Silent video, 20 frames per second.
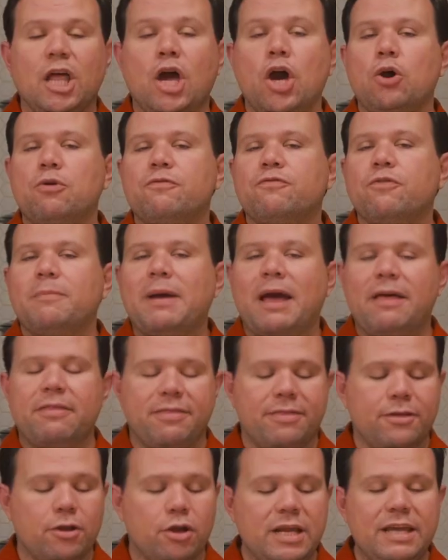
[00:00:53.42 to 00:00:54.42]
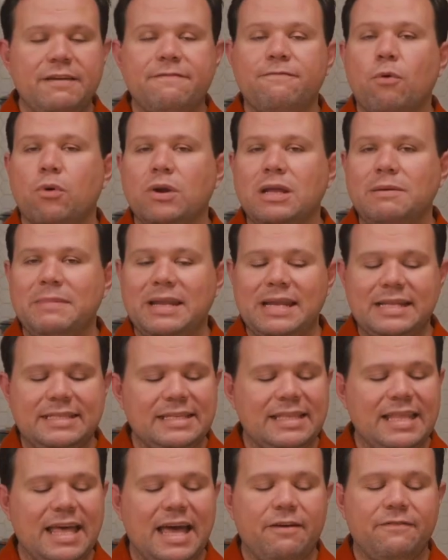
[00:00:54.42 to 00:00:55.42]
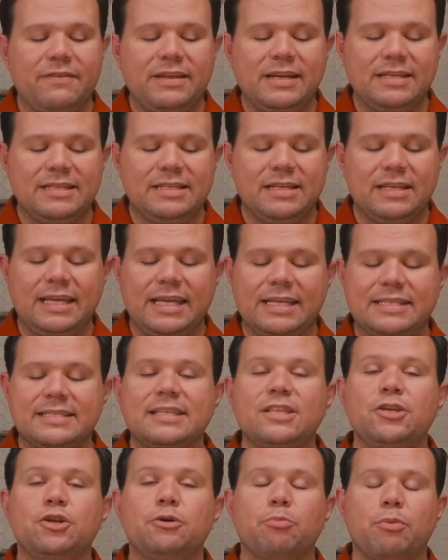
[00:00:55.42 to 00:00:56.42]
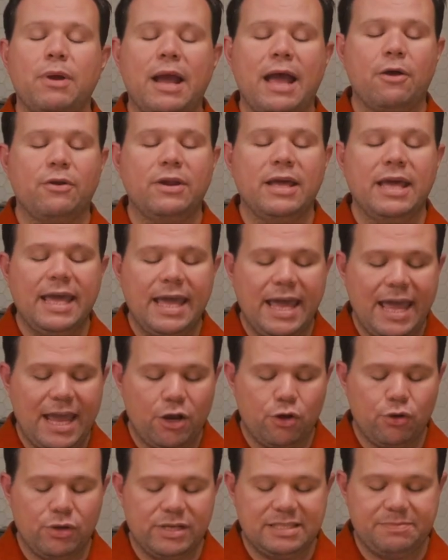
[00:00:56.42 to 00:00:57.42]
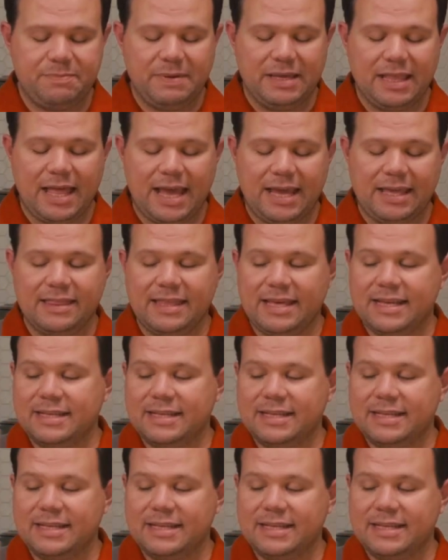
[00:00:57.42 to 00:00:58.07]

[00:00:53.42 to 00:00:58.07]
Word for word: low for about 30, 40 minutes in the oven until it gets a little brown and crispy like